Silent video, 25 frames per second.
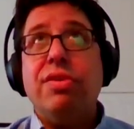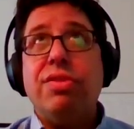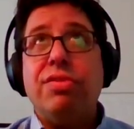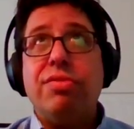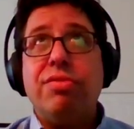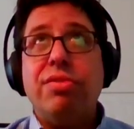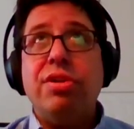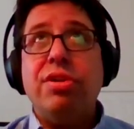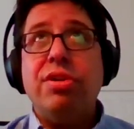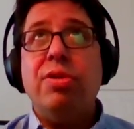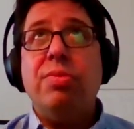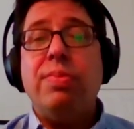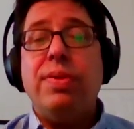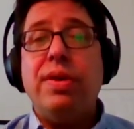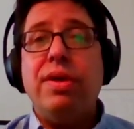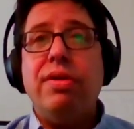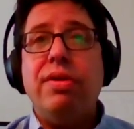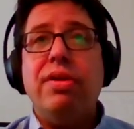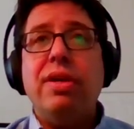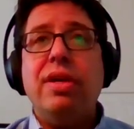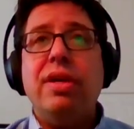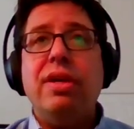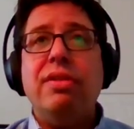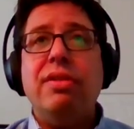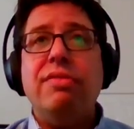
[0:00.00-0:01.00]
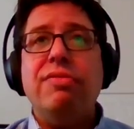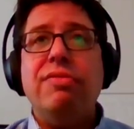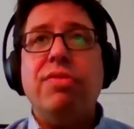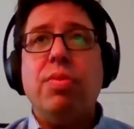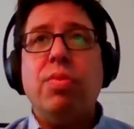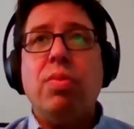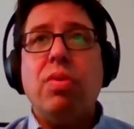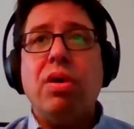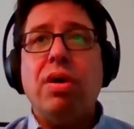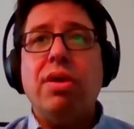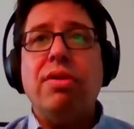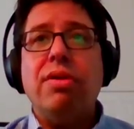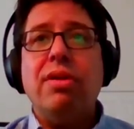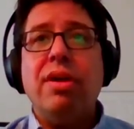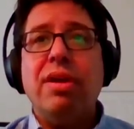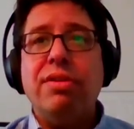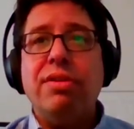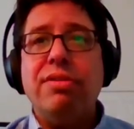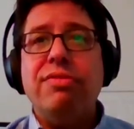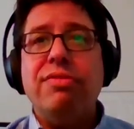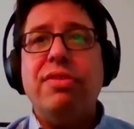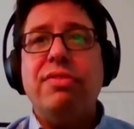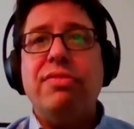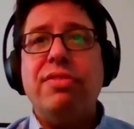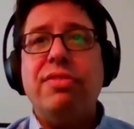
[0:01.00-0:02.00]
over a 3-year period for
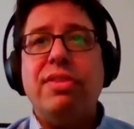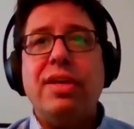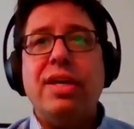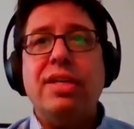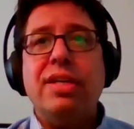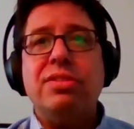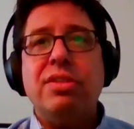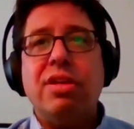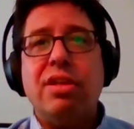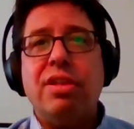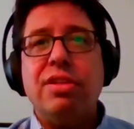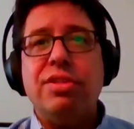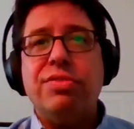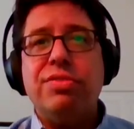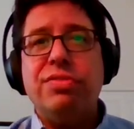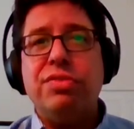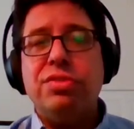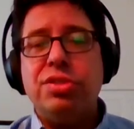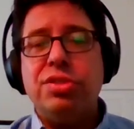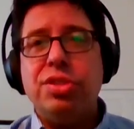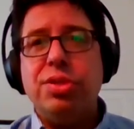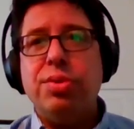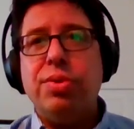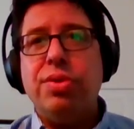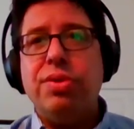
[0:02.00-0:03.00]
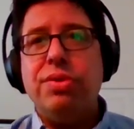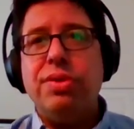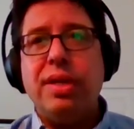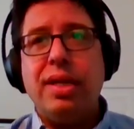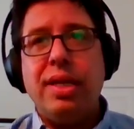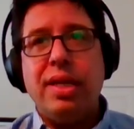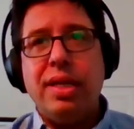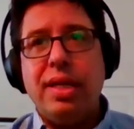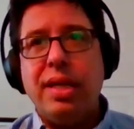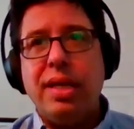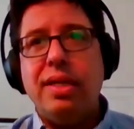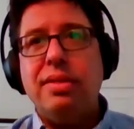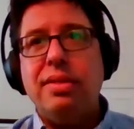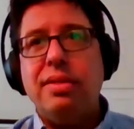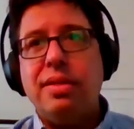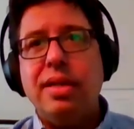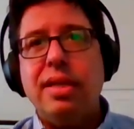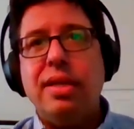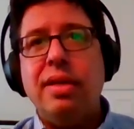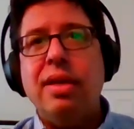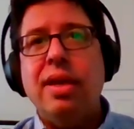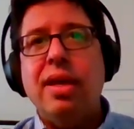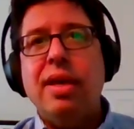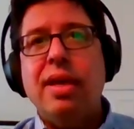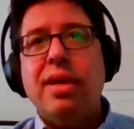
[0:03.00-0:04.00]
water, $150,000 for sewer that any
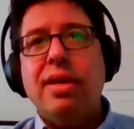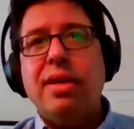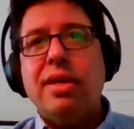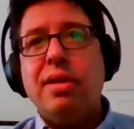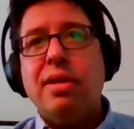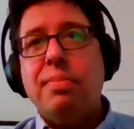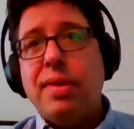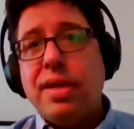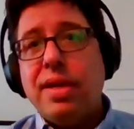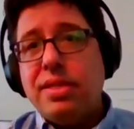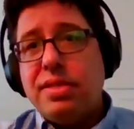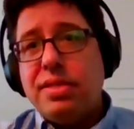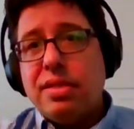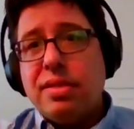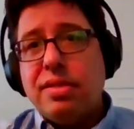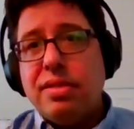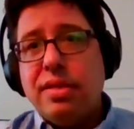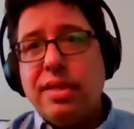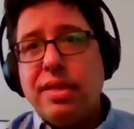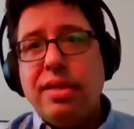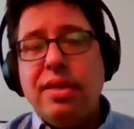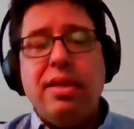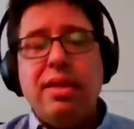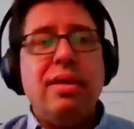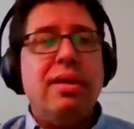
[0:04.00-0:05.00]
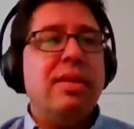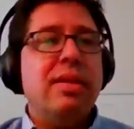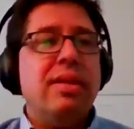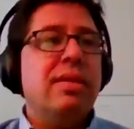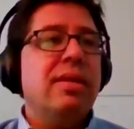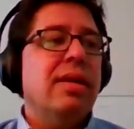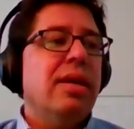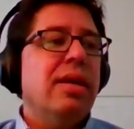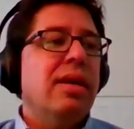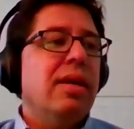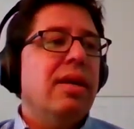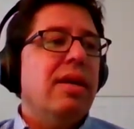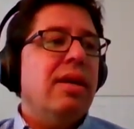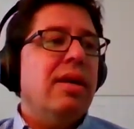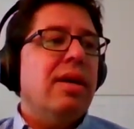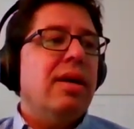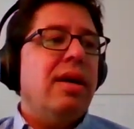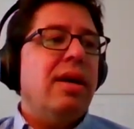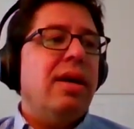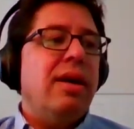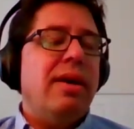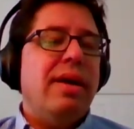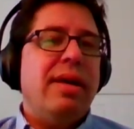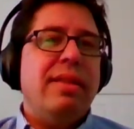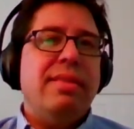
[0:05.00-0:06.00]
entity can basically get.
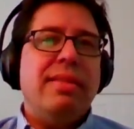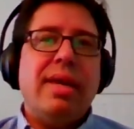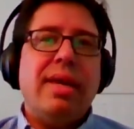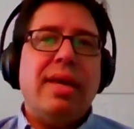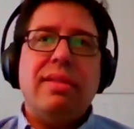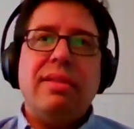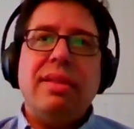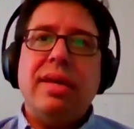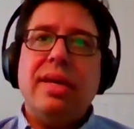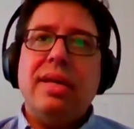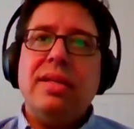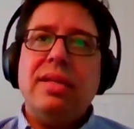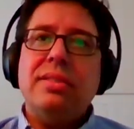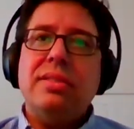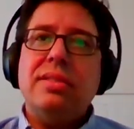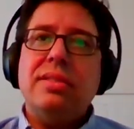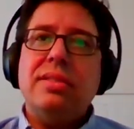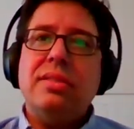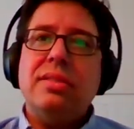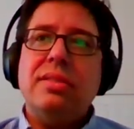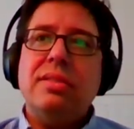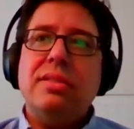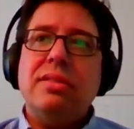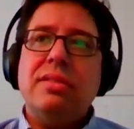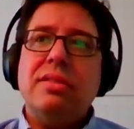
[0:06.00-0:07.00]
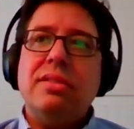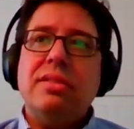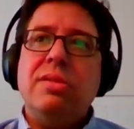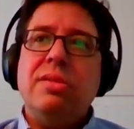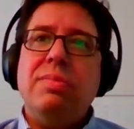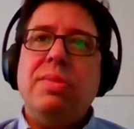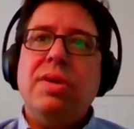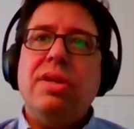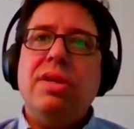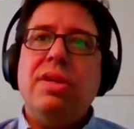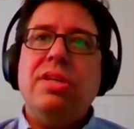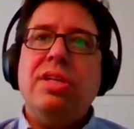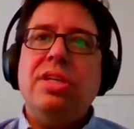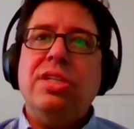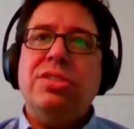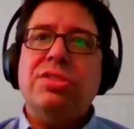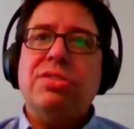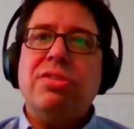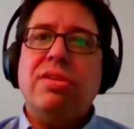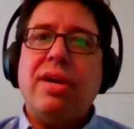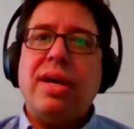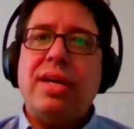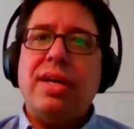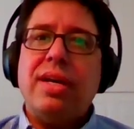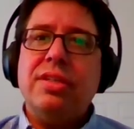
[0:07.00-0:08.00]
And that lets
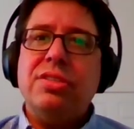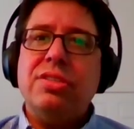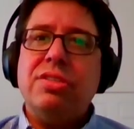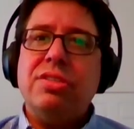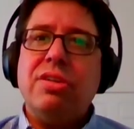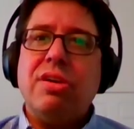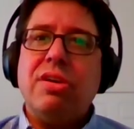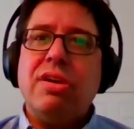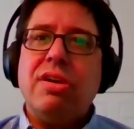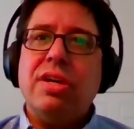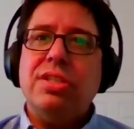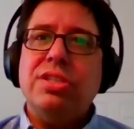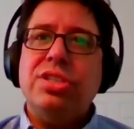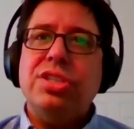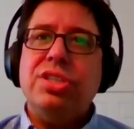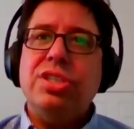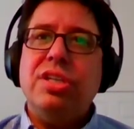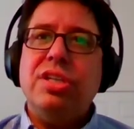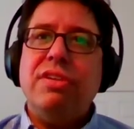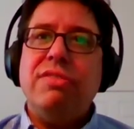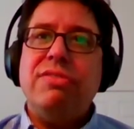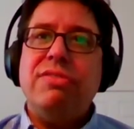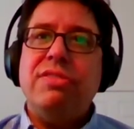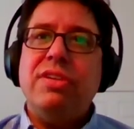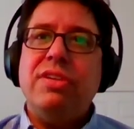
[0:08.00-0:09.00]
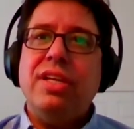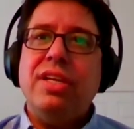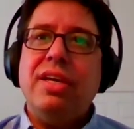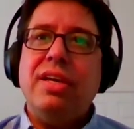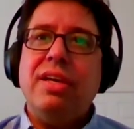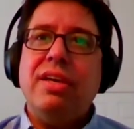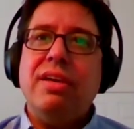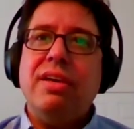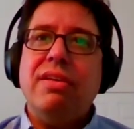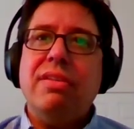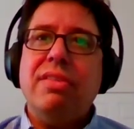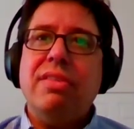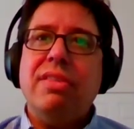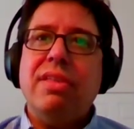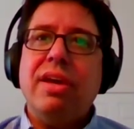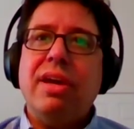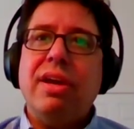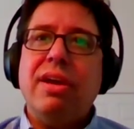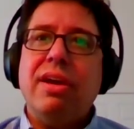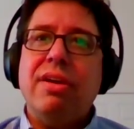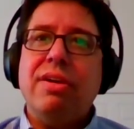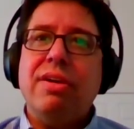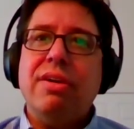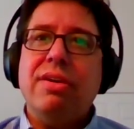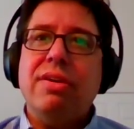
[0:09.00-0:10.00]
communities try to start
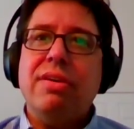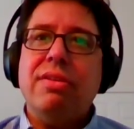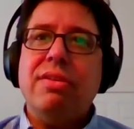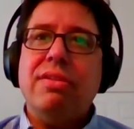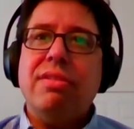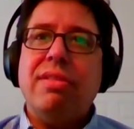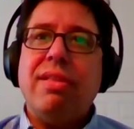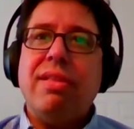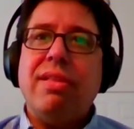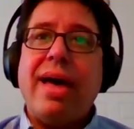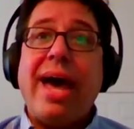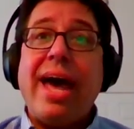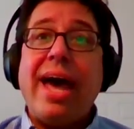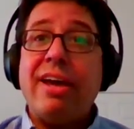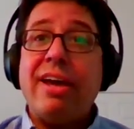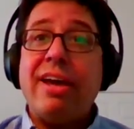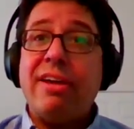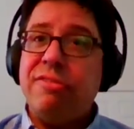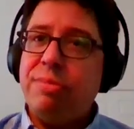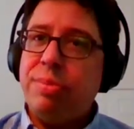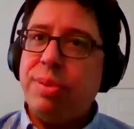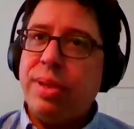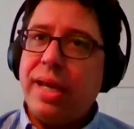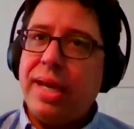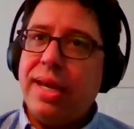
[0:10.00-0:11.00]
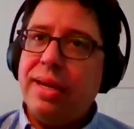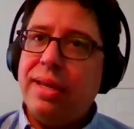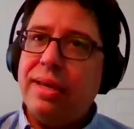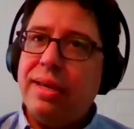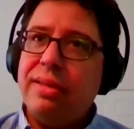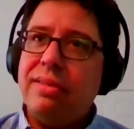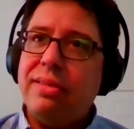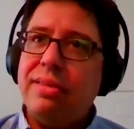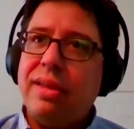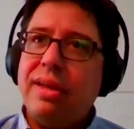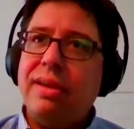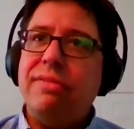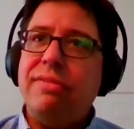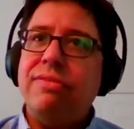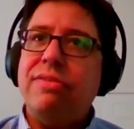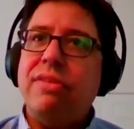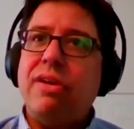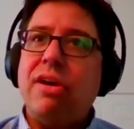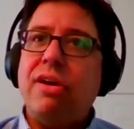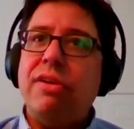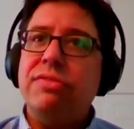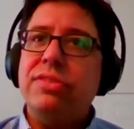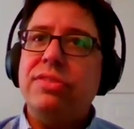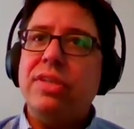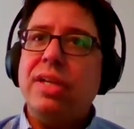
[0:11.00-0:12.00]
shifting their lack of planning
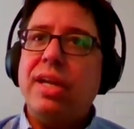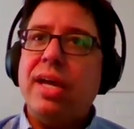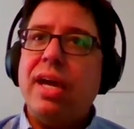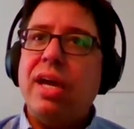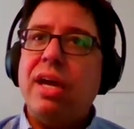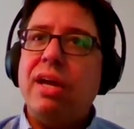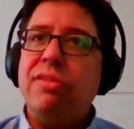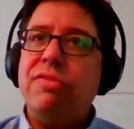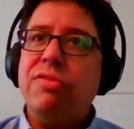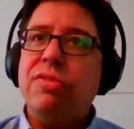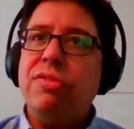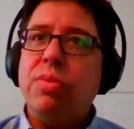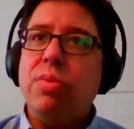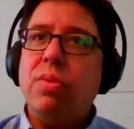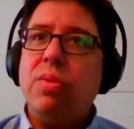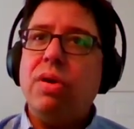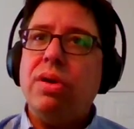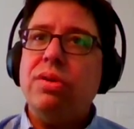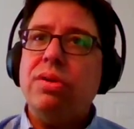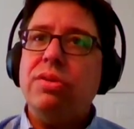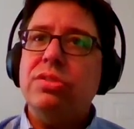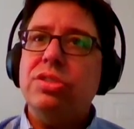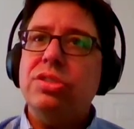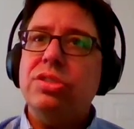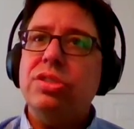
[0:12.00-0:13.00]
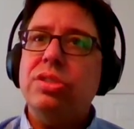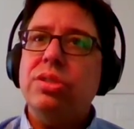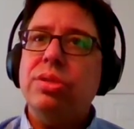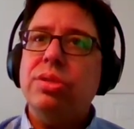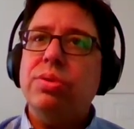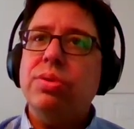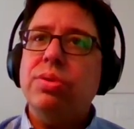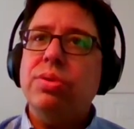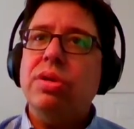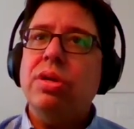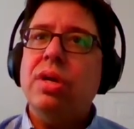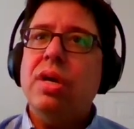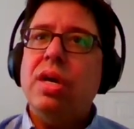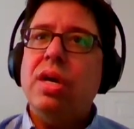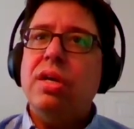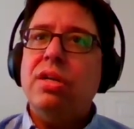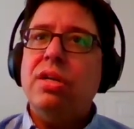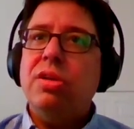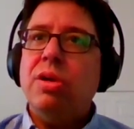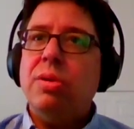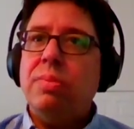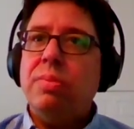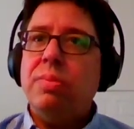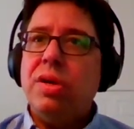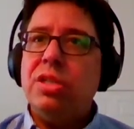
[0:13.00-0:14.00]
they've often had for water and sewer